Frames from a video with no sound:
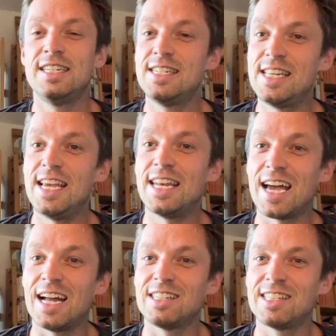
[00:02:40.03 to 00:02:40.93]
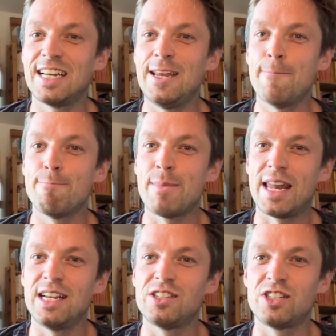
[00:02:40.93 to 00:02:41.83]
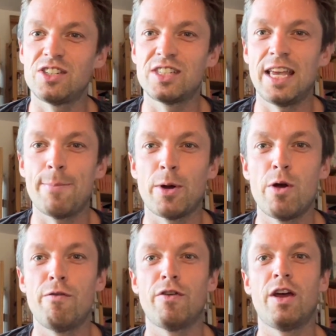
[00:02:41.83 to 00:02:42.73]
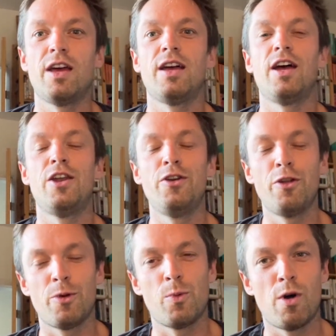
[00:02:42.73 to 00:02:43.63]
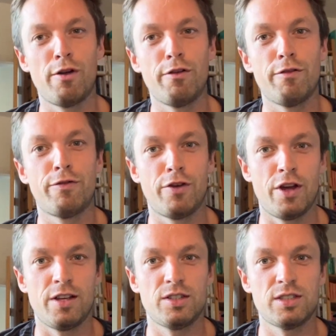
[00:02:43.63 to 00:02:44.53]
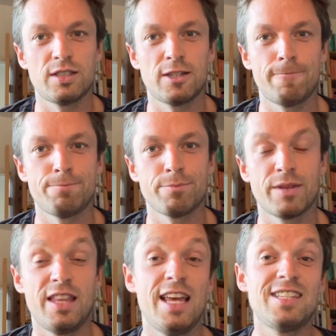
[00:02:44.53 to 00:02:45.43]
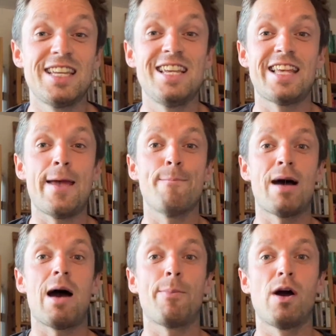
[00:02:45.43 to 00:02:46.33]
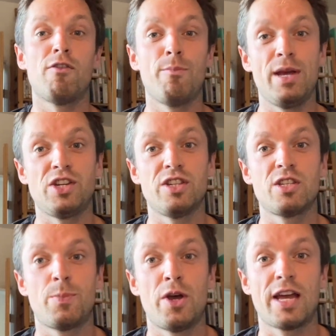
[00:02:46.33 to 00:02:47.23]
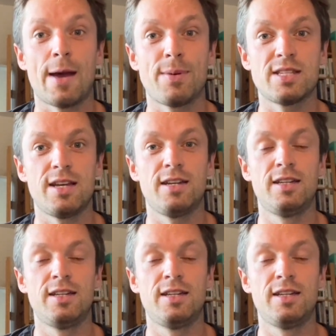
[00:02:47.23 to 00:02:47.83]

did actually manage to skip over another one first. And this is a map of emissions per capita.